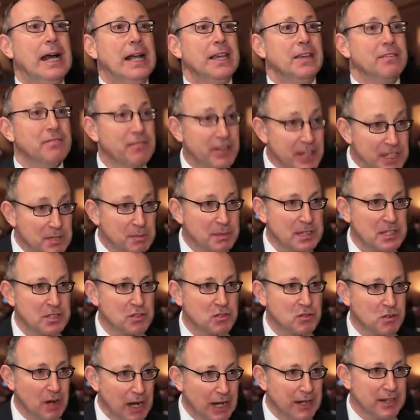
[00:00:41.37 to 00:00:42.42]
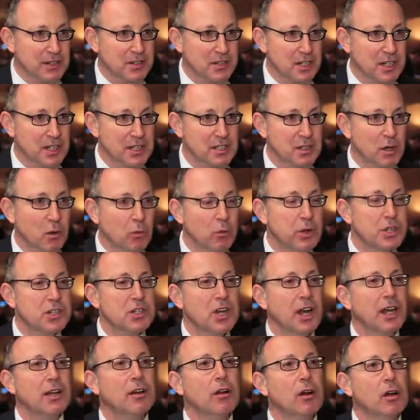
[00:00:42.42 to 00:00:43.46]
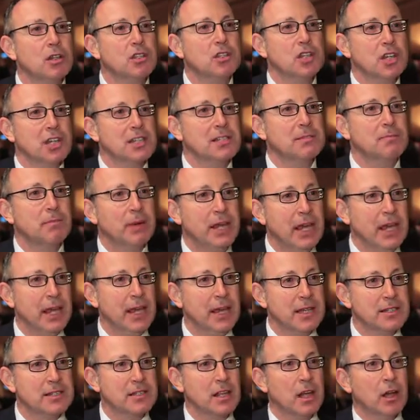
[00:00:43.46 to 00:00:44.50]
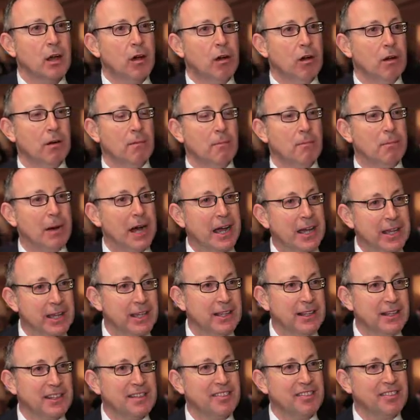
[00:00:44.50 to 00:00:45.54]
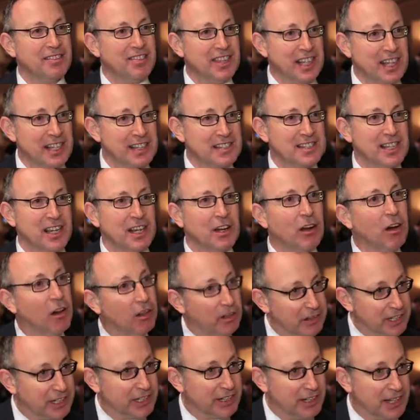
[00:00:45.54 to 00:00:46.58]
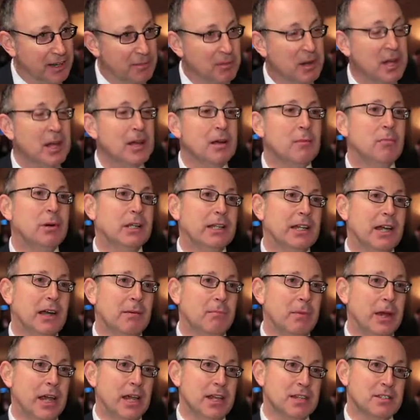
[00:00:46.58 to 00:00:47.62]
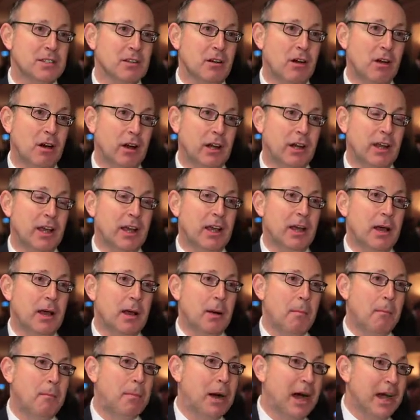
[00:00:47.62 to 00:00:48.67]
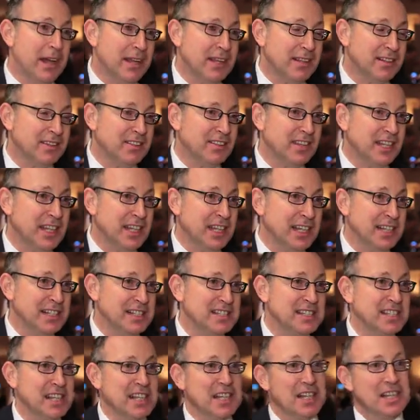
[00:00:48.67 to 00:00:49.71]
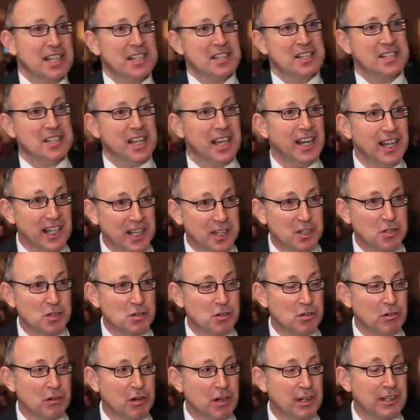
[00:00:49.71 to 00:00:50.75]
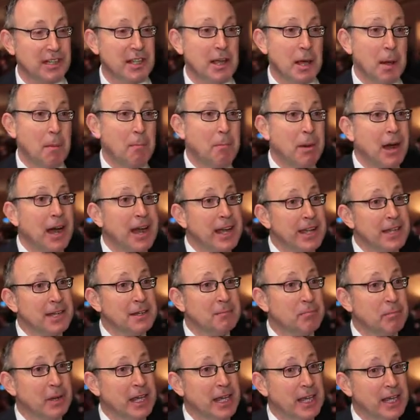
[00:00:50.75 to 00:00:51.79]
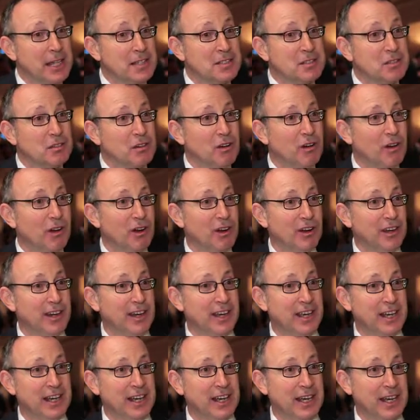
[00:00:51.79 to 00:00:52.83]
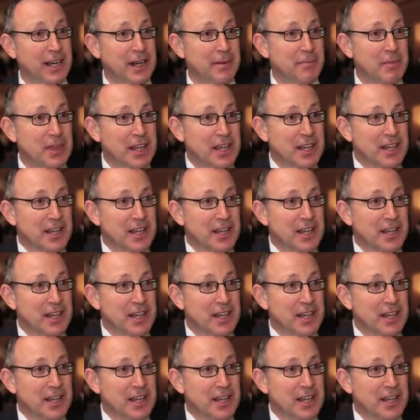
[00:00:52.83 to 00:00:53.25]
investment strategies, which are not just based on buying things and holding them, but are based on buying things, selling short, buying based on